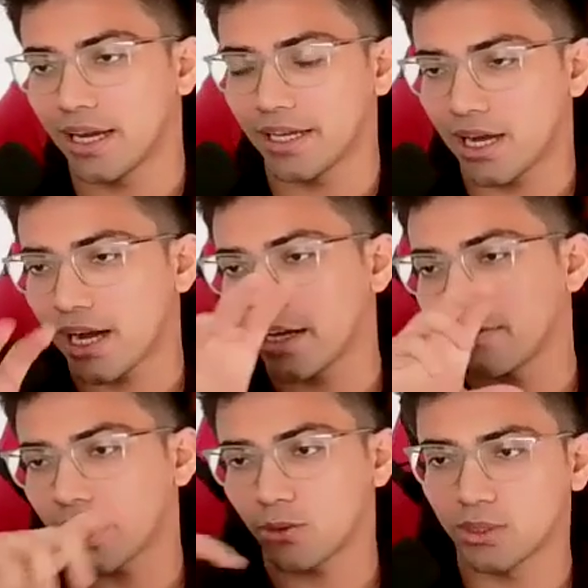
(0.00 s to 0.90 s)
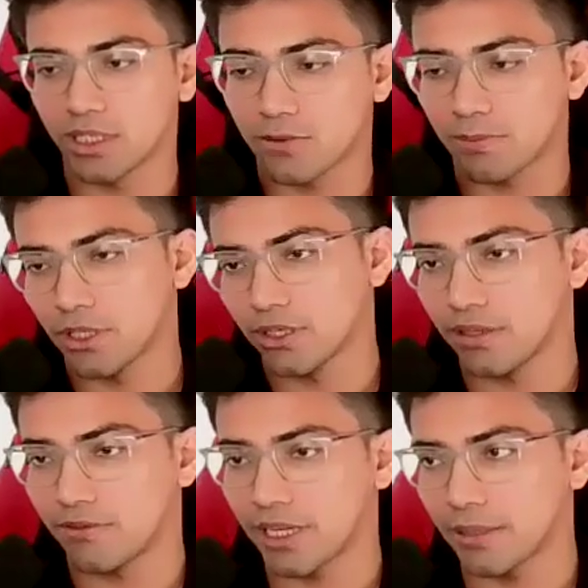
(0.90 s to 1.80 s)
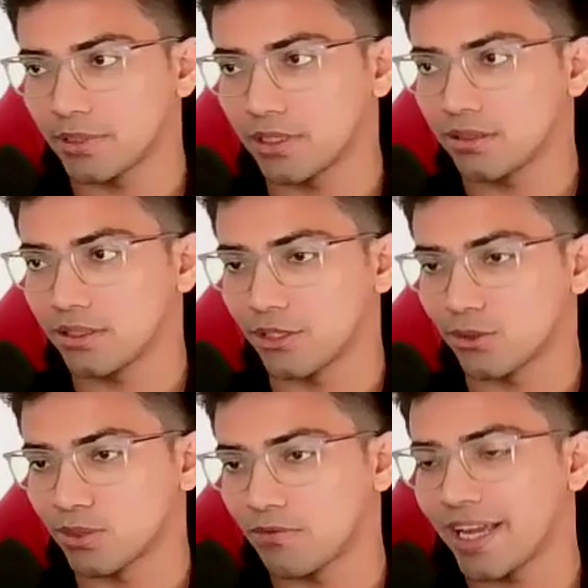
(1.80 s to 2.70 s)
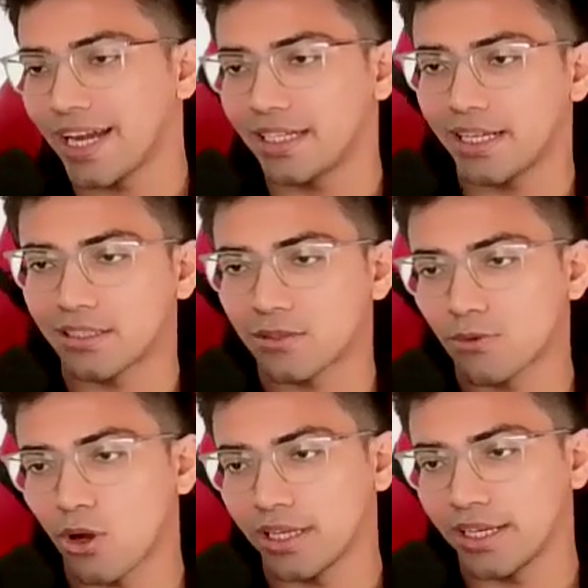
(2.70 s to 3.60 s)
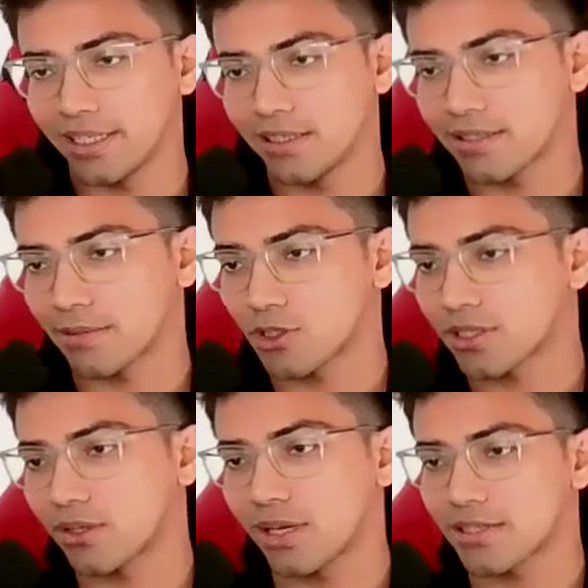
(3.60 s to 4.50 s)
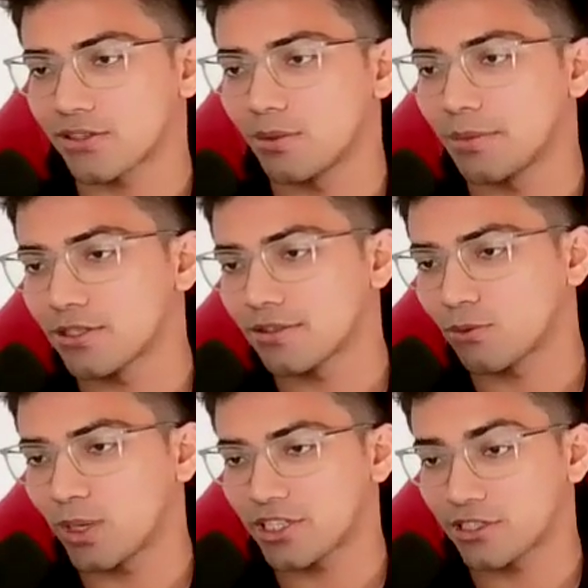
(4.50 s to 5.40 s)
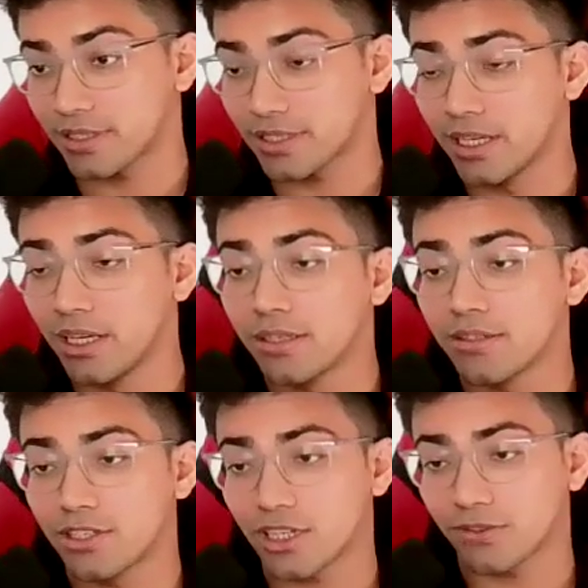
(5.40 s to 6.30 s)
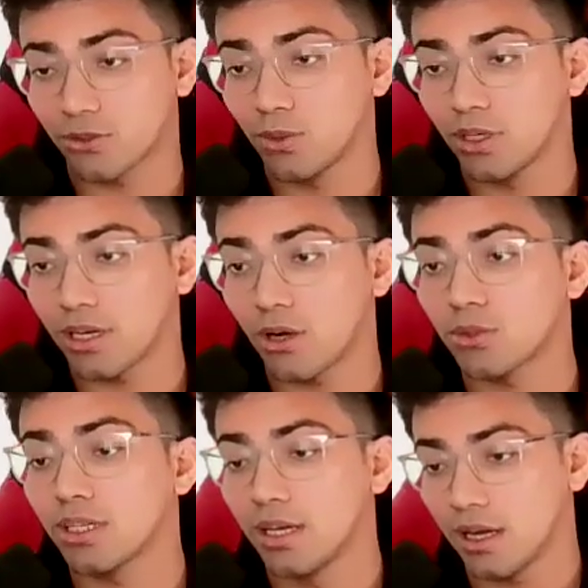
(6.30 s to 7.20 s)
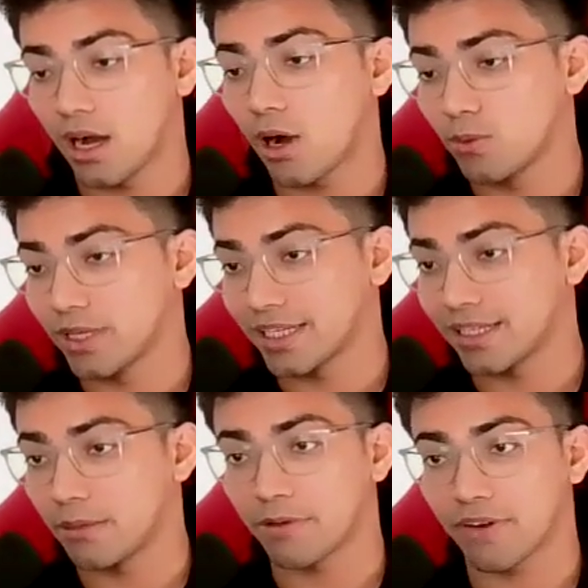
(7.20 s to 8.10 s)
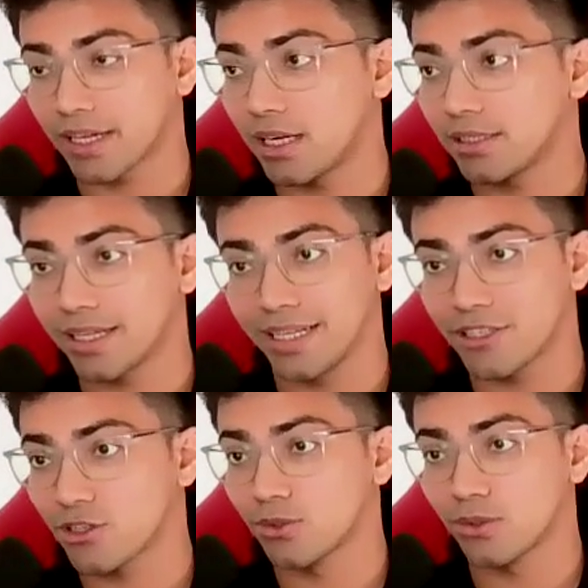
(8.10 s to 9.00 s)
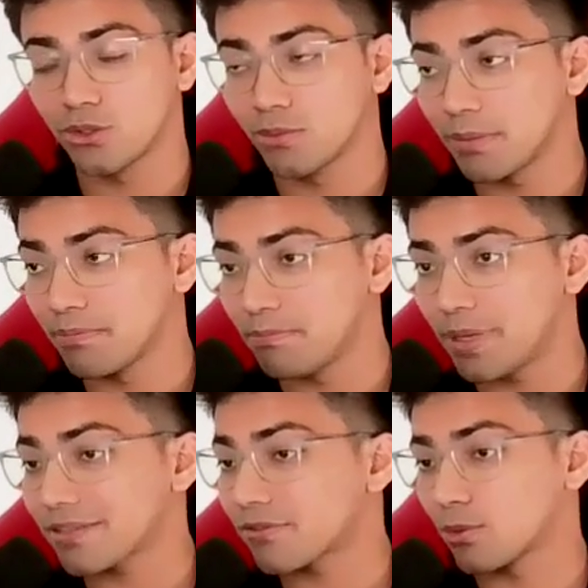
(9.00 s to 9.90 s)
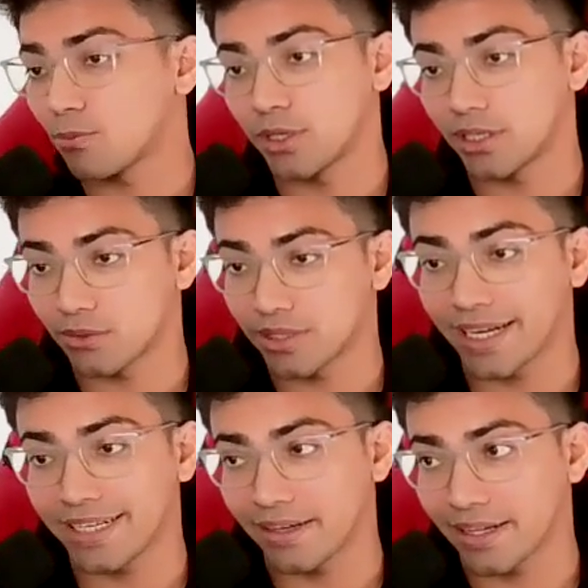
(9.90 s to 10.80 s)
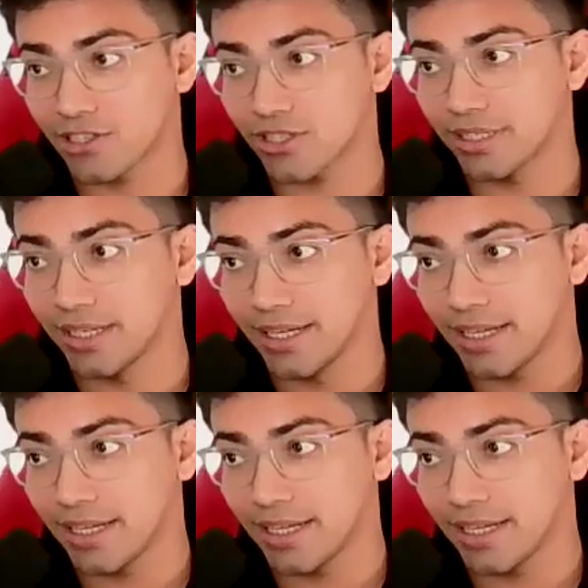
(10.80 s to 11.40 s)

I start with this particular frame. The way I take this call ahead is I'm just going to ask you a bunch of questions just to work out how we can help. If I can't, I'll let you know and do my best to point you in the right direction.